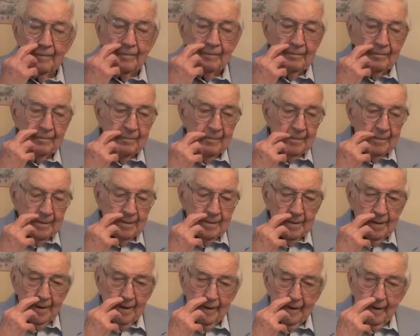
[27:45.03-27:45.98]
Well, you
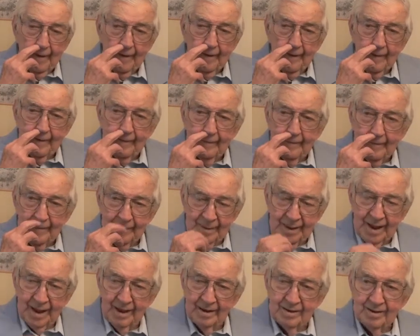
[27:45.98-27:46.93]
told me a lot about him
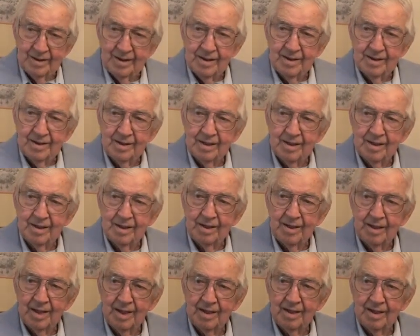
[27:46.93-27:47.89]
because you surely loved
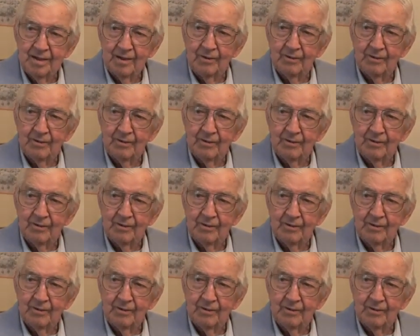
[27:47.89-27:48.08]
him.